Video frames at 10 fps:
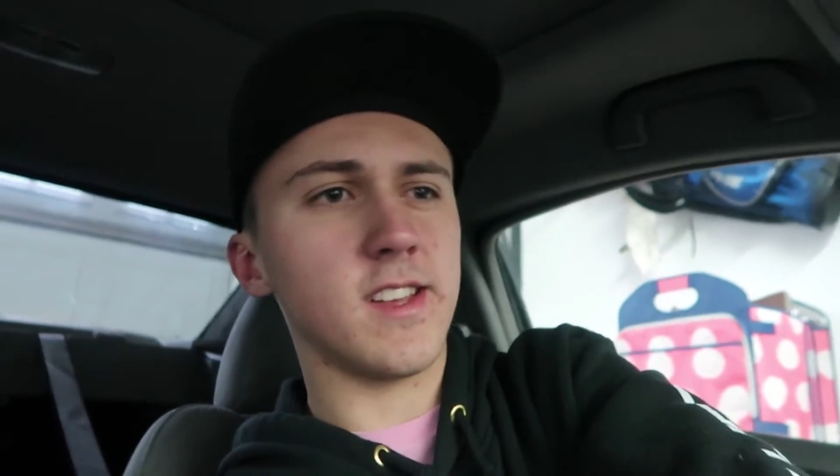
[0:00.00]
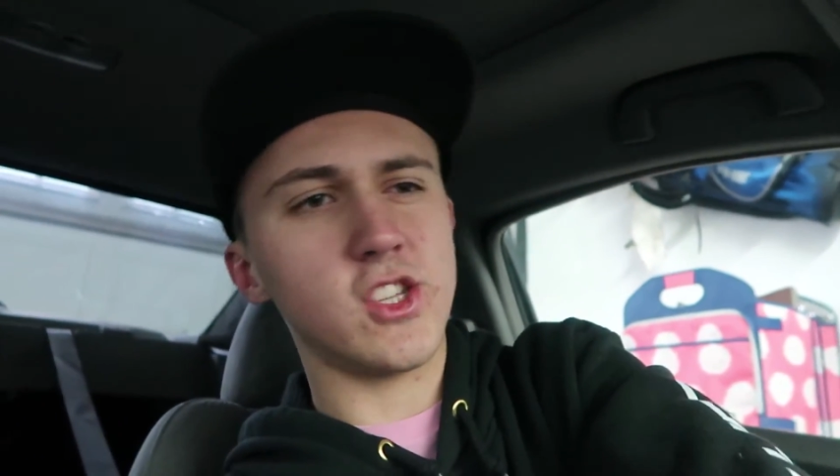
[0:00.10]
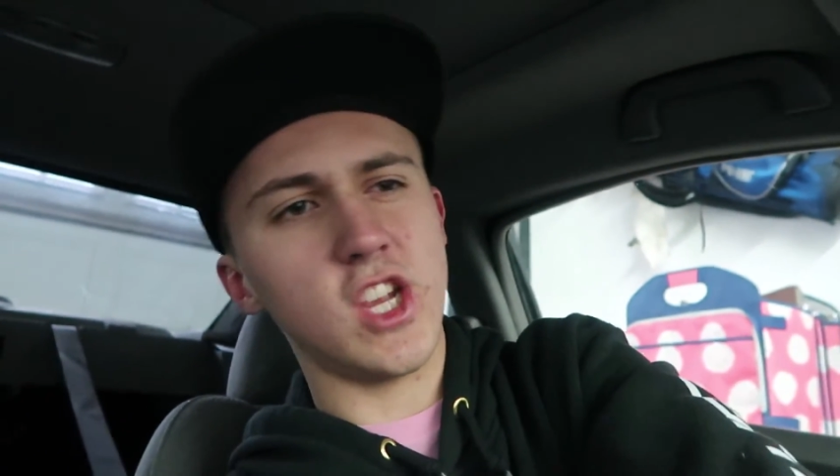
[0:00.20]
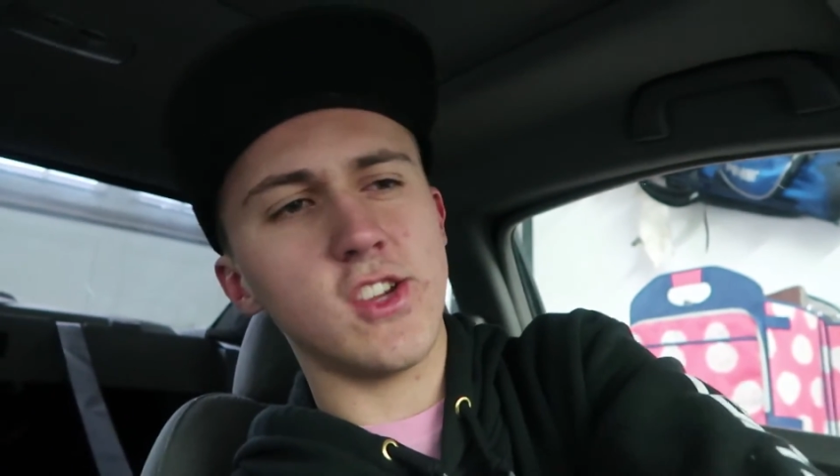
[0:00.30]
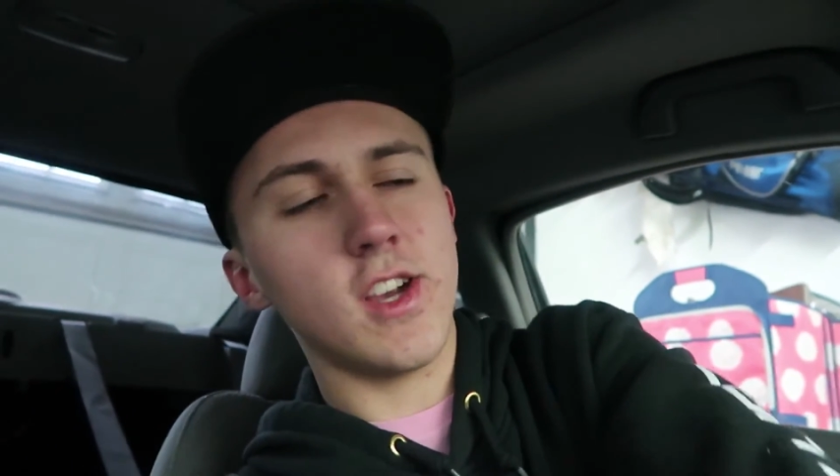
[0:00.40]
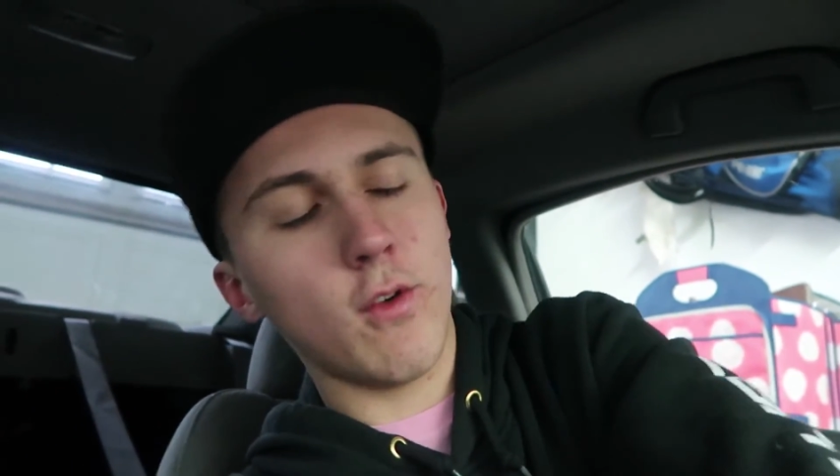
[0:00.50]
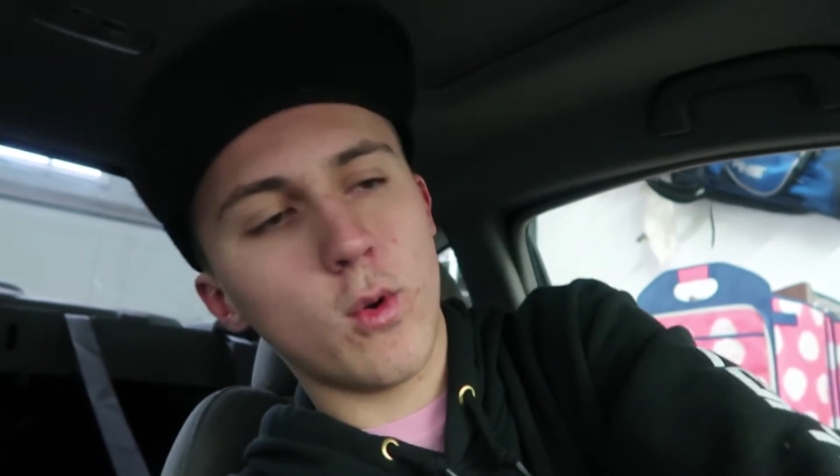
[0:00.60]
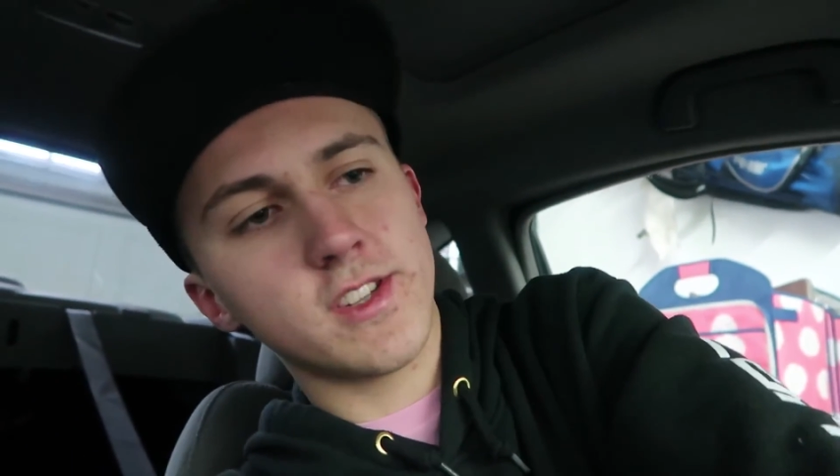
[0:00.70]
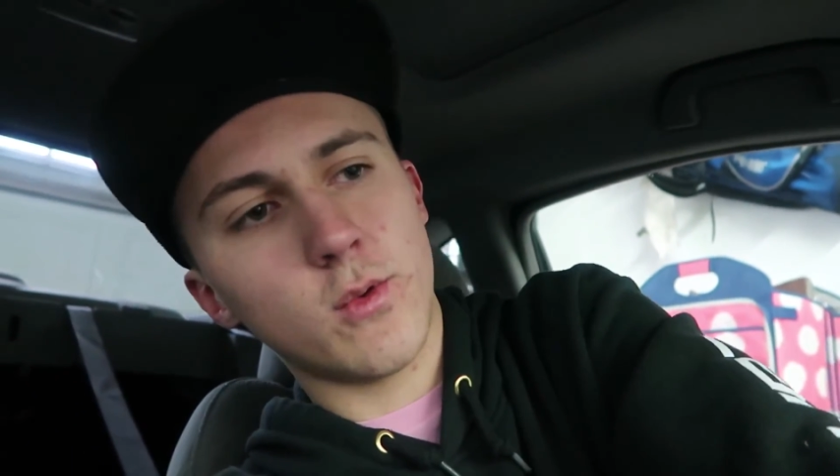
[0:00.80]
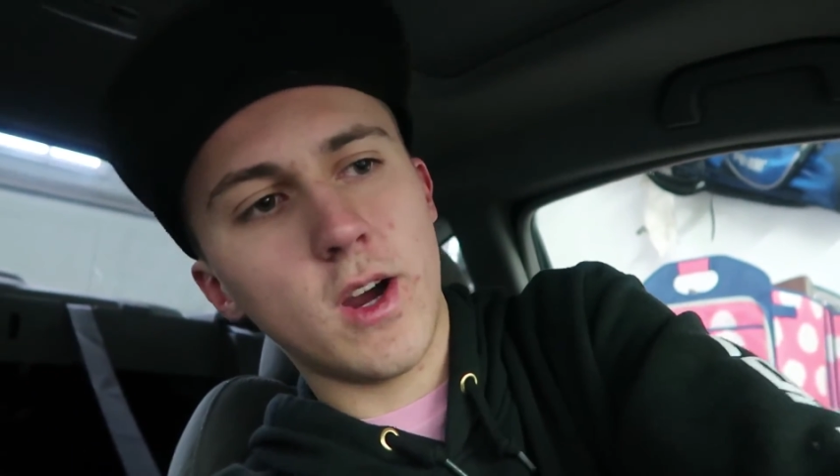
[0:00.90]
I change it every
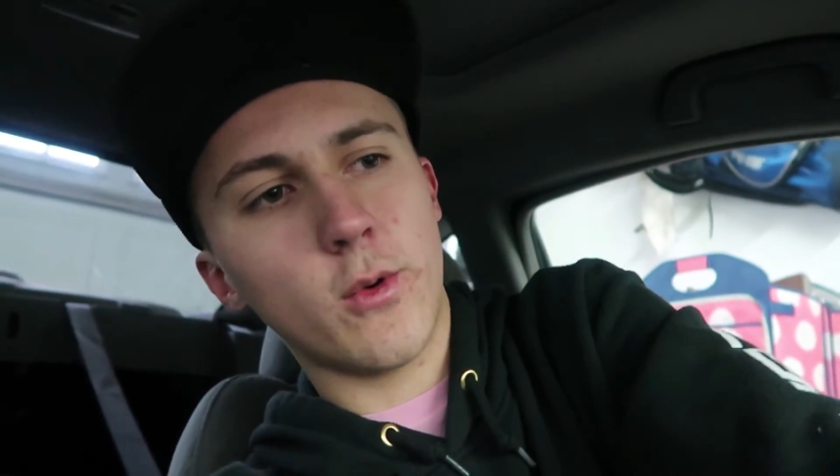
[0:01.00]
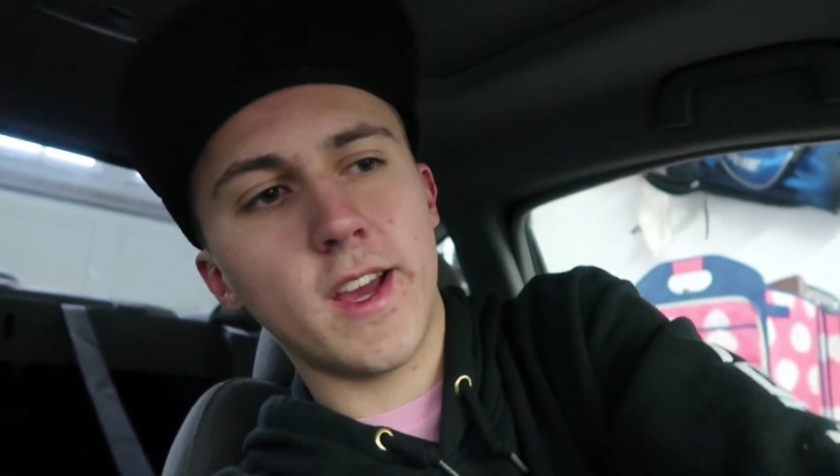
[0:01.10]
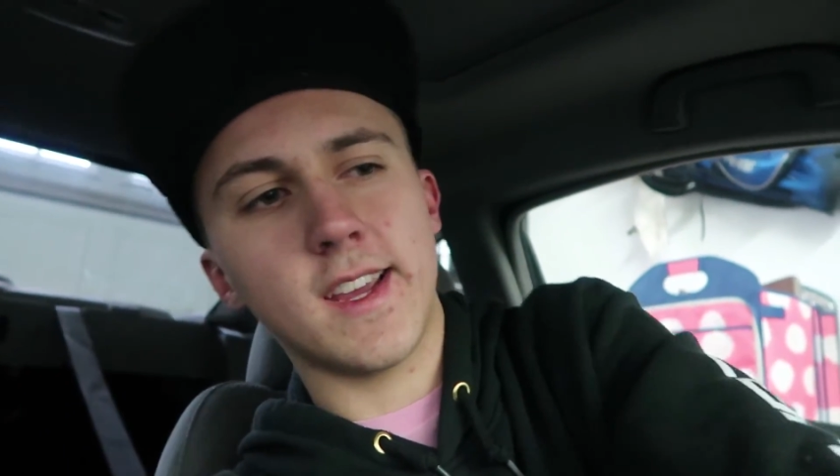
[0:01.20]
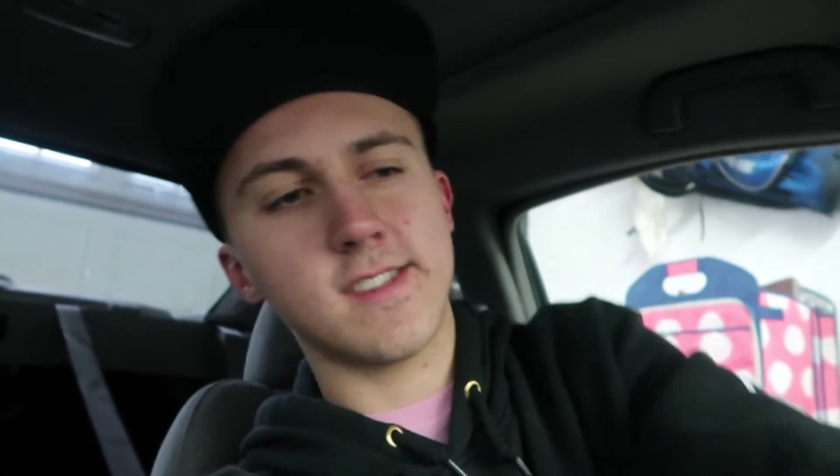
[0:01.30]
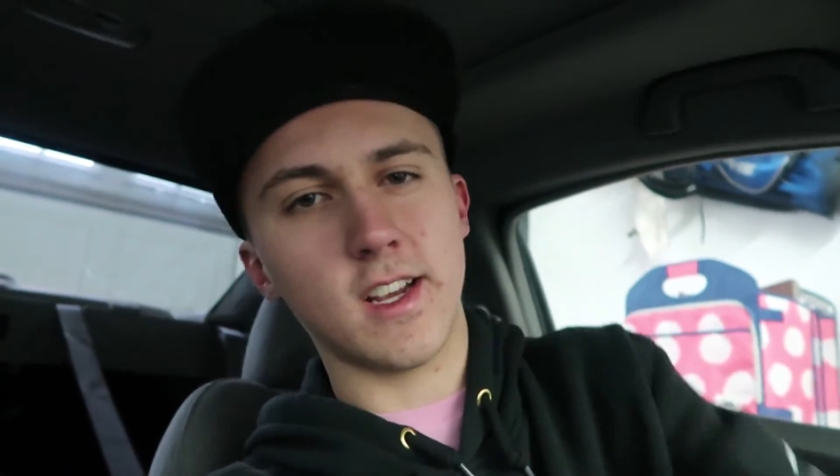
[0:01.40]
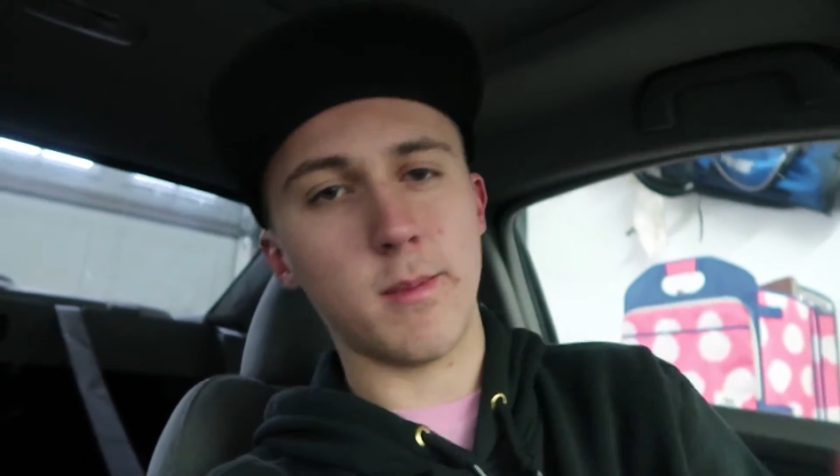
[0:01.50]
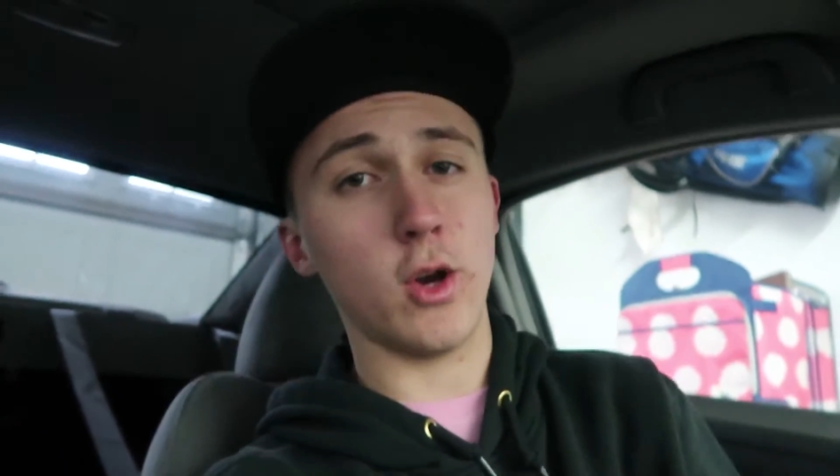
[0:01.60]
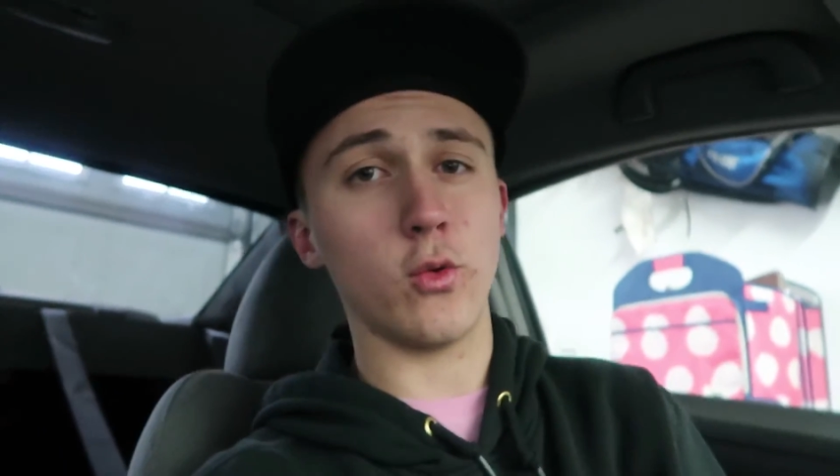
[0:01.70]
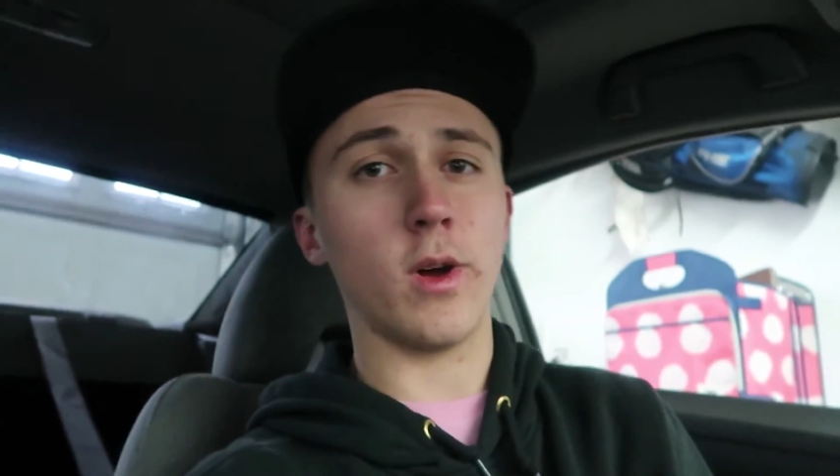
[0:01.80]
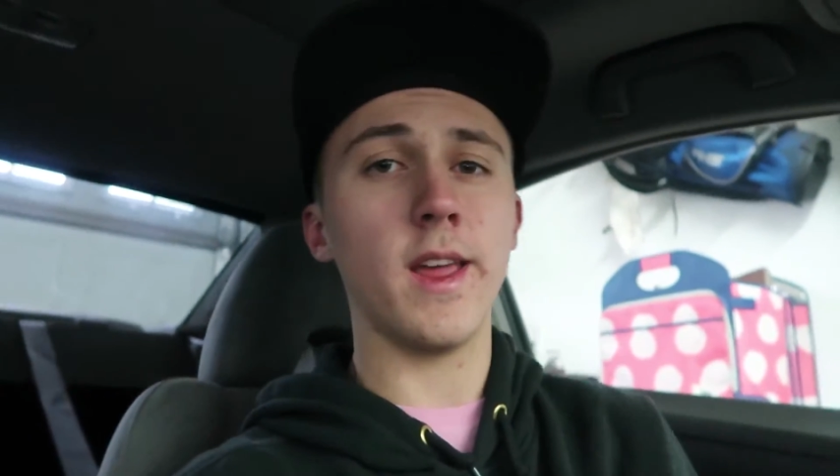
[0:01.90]
once in a while when I get sick of
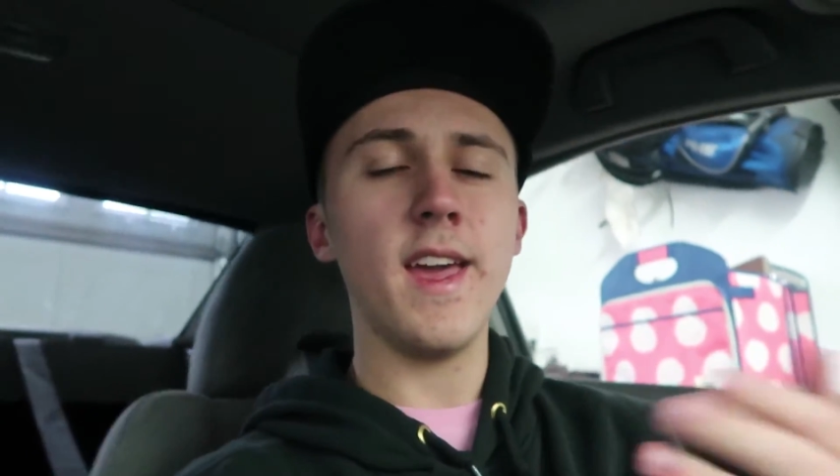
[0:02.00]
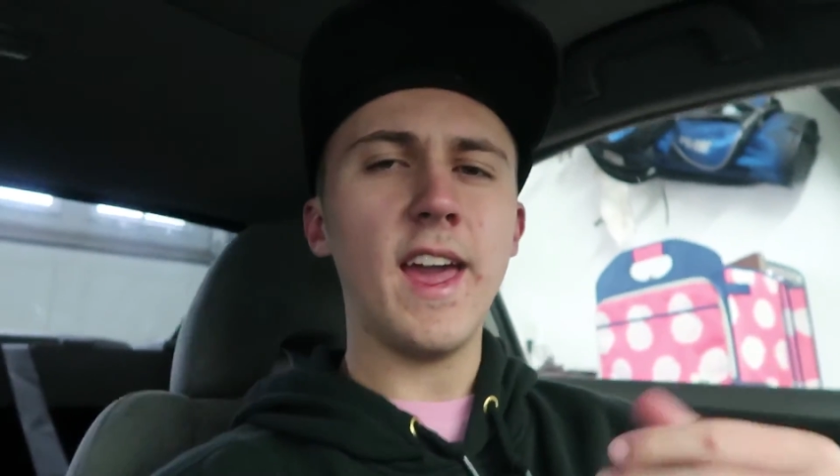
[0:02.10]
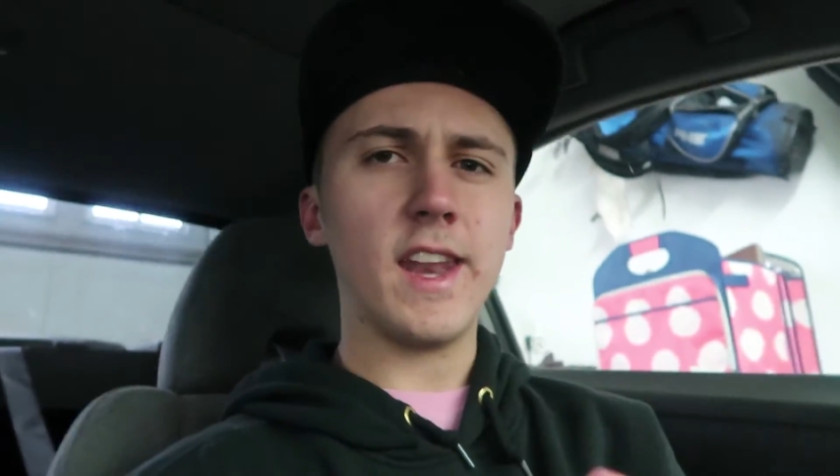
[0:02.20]
my old one.